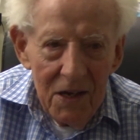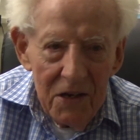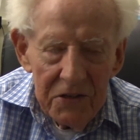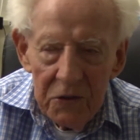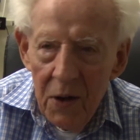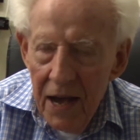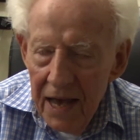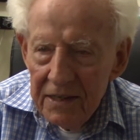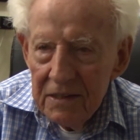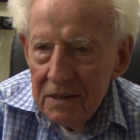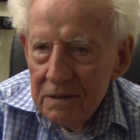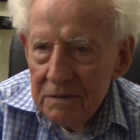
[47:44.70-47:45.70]
So I had
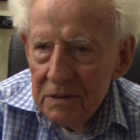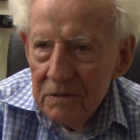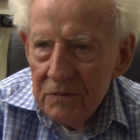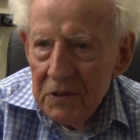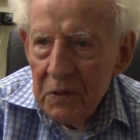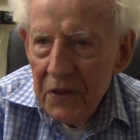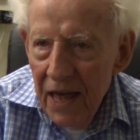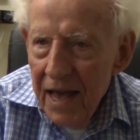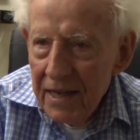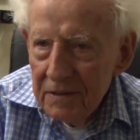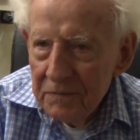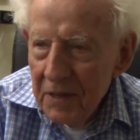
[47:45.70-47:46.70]
to do
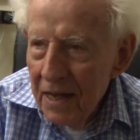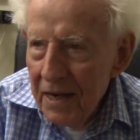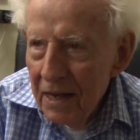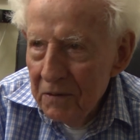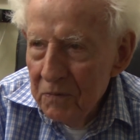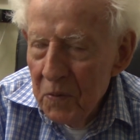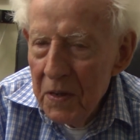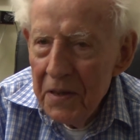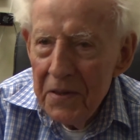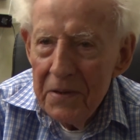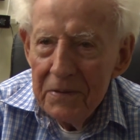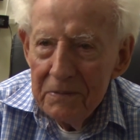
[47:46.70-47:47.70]
that. And one
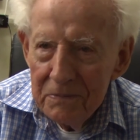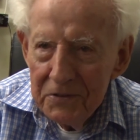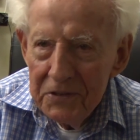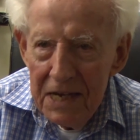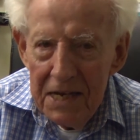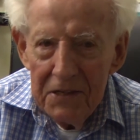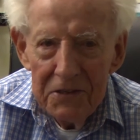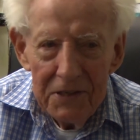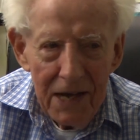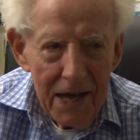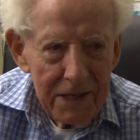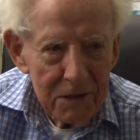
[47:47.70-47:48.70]
of the scenes that
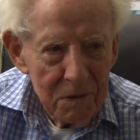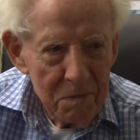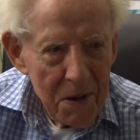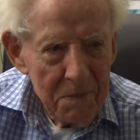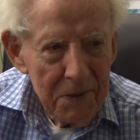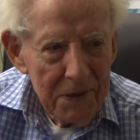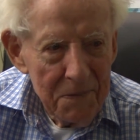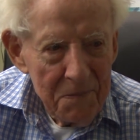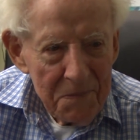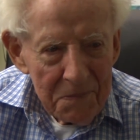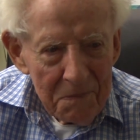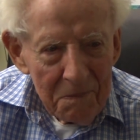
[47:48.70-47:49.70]
I can remember,
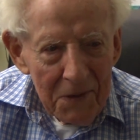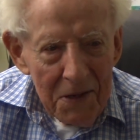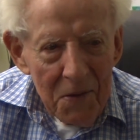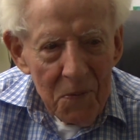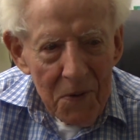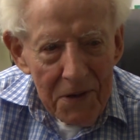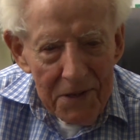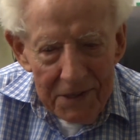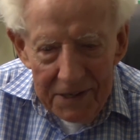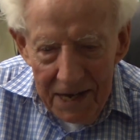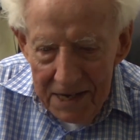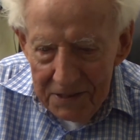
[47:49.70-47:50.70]
one of the
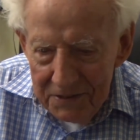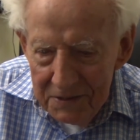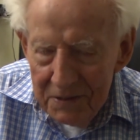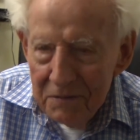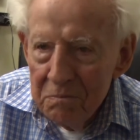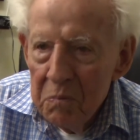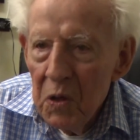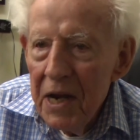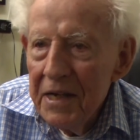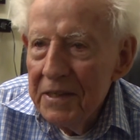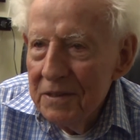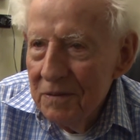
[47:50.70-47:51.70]
cases of
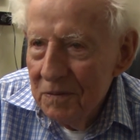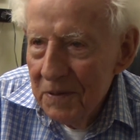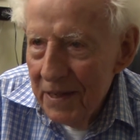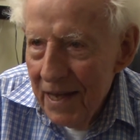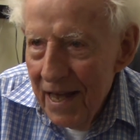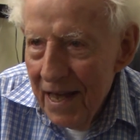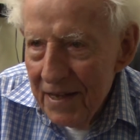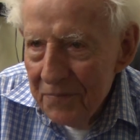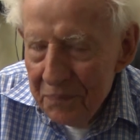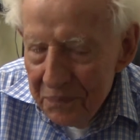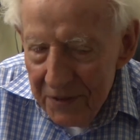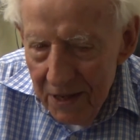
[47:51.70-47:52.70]
bread we had
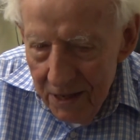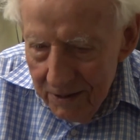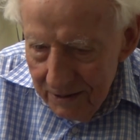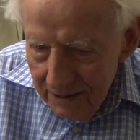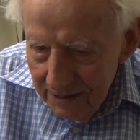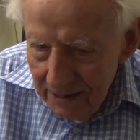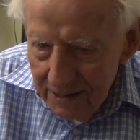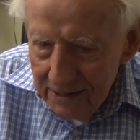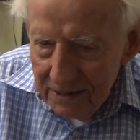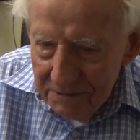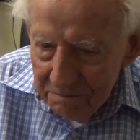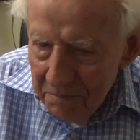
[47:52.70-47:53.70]

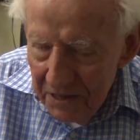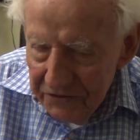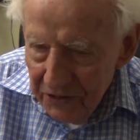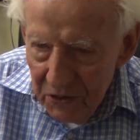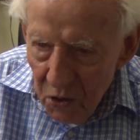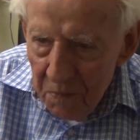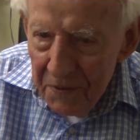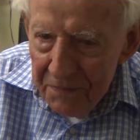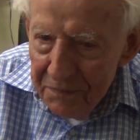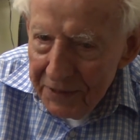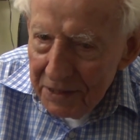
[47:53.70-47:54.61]
busted open.